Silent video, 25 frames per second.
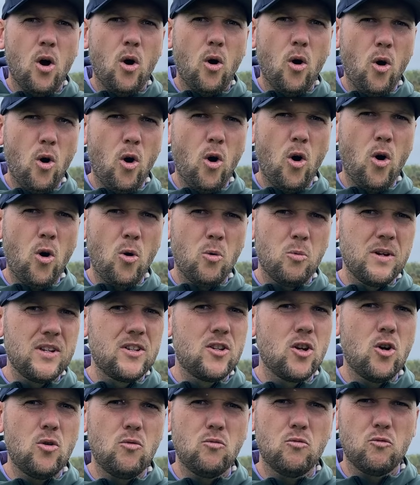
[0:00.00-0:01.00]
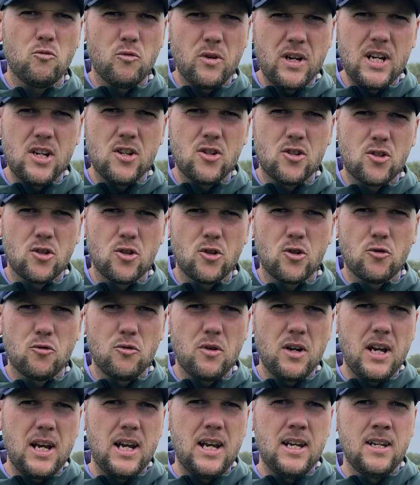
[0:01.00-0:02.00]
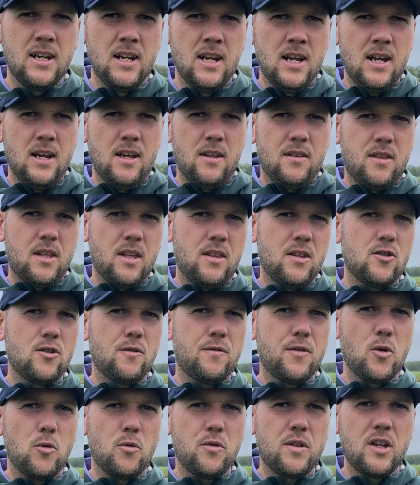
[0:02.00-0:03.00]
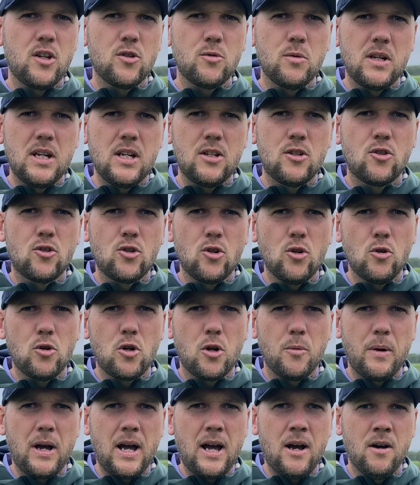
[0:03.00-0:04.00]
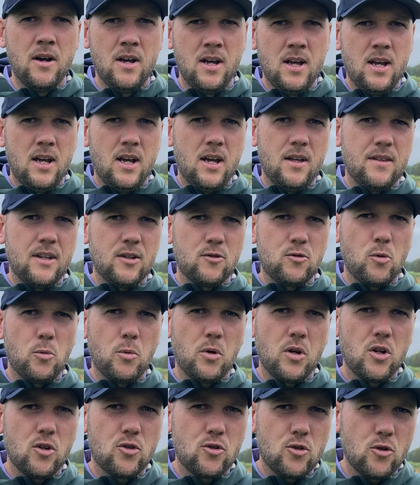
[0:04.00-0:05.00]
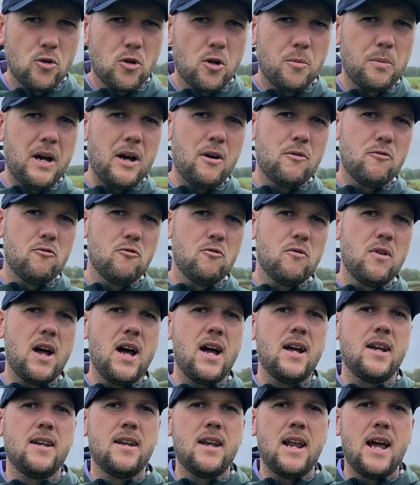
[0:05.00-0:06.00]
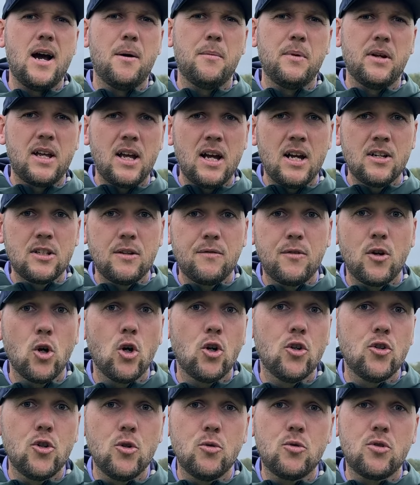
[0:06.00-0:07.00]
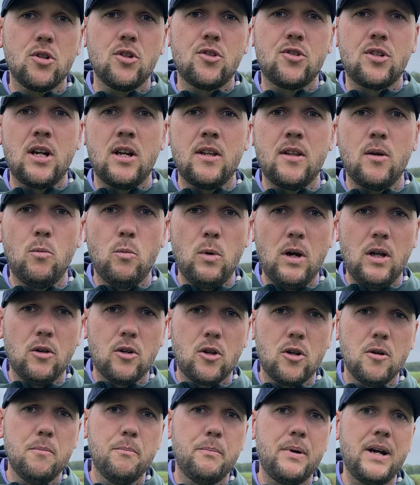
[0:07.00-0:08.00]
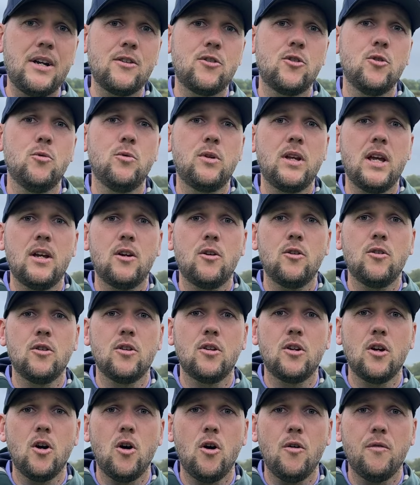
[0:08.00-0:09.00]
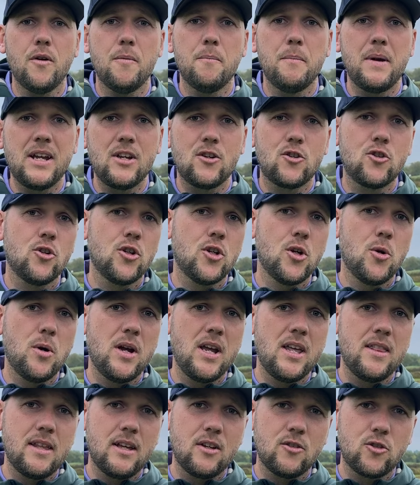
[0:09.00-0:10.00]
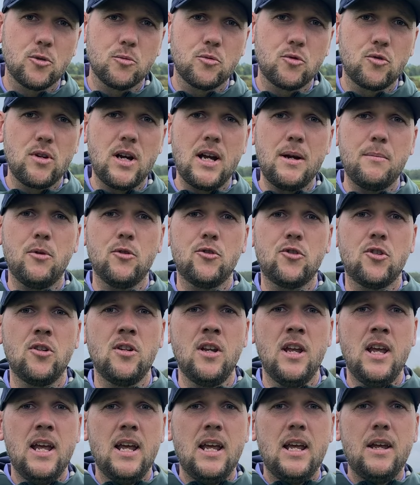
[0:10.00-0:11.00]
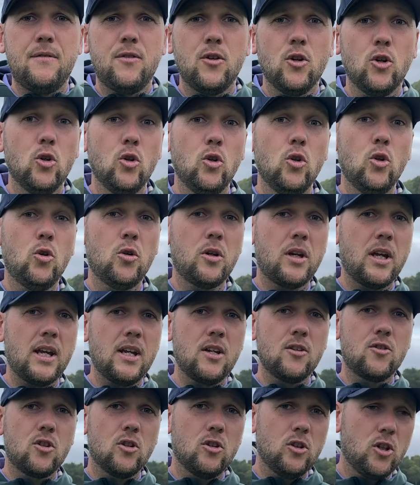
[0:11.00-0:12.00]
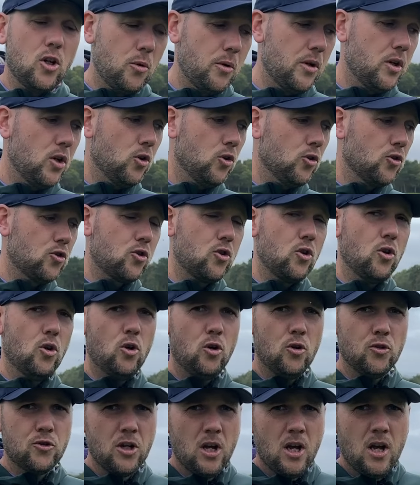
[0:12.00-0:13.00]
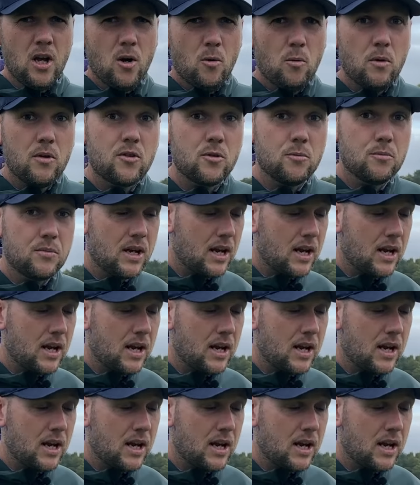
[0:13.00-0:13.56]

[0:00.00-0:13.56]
or we don't reach the green, then there's a few things we need to talk about and that's what we're going to talk about right now. But guys, if you're new to the channel, welcome back to Get Good at Golf and make sure you hit that subscribe button if you're looking to lower your scores with some